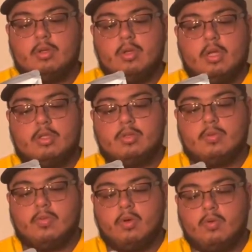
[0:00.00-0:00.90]
into
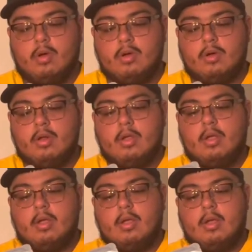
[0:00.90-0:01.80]
bowl water,
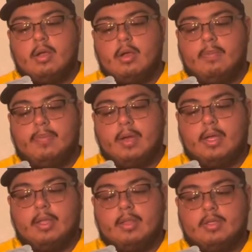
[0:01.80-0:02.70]

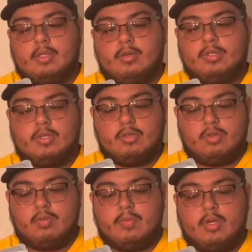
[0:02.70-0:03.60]
apply the solution to
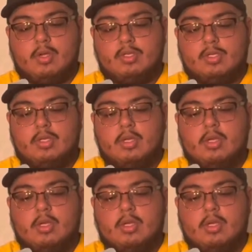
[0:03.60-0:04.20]
the brush,